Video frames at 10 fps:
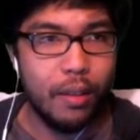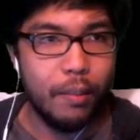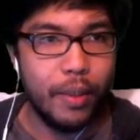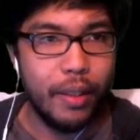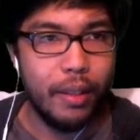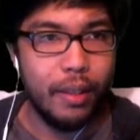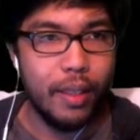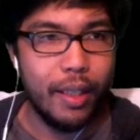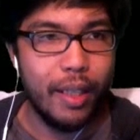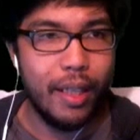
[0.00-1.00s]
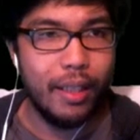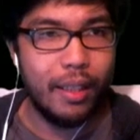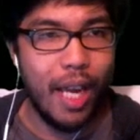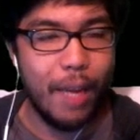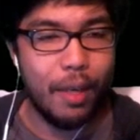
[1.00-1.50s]
B, and
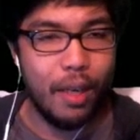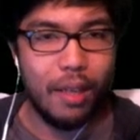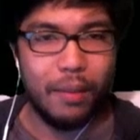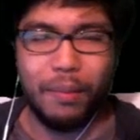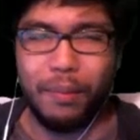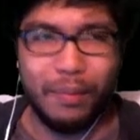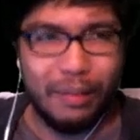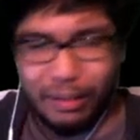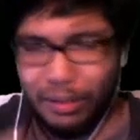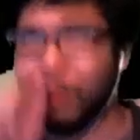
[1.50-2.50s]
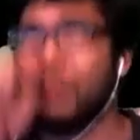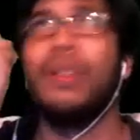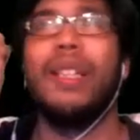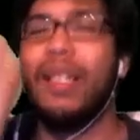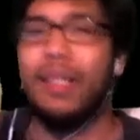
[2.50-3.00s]
game on. Oh,
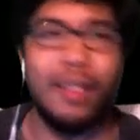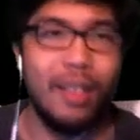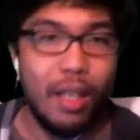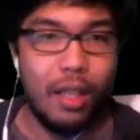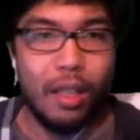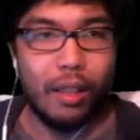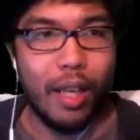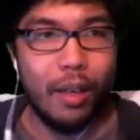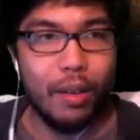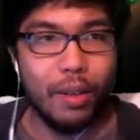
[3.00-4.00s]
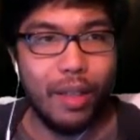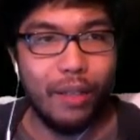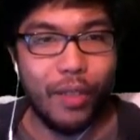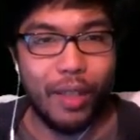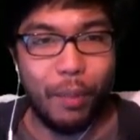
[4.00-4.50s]
please. Okay, I also got
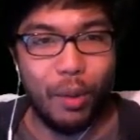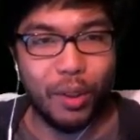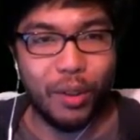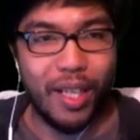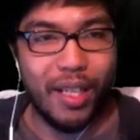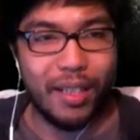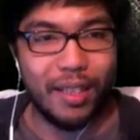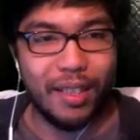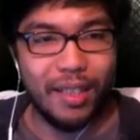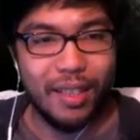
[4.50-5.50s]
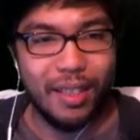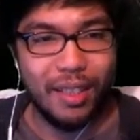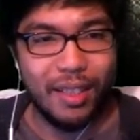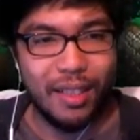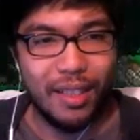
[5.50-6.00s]
freaking pulse grenades.
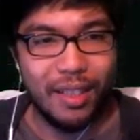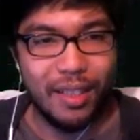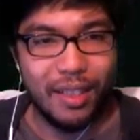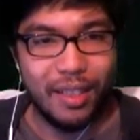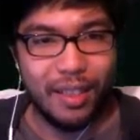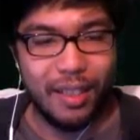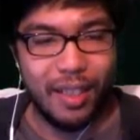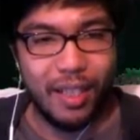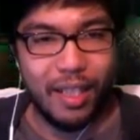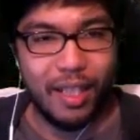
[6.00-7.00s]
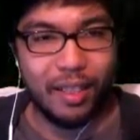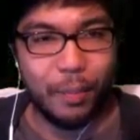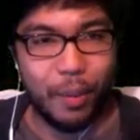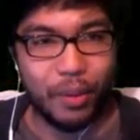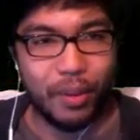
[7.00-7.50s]
Yeah, the
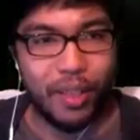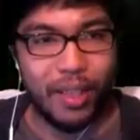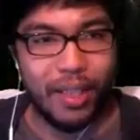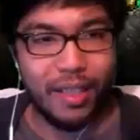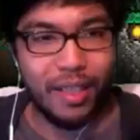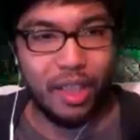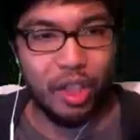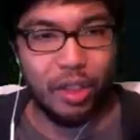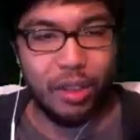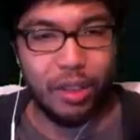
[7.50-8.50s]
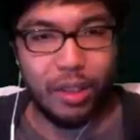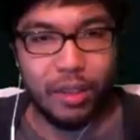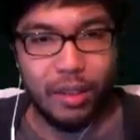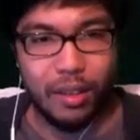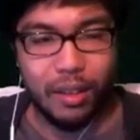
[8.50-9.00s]
pulse grenades. Yeah.
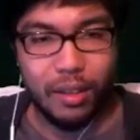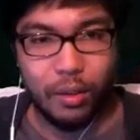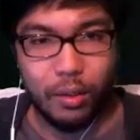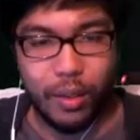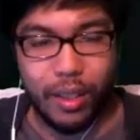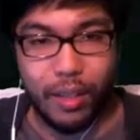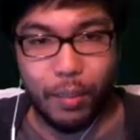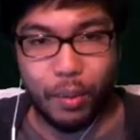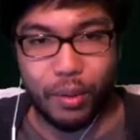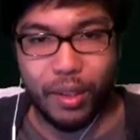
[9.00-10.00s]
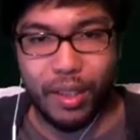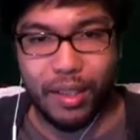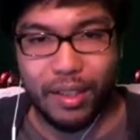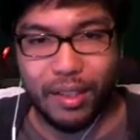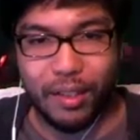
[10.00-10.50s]
Oh yeah, pulse
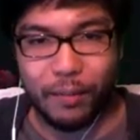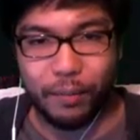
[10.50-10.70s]
grenades.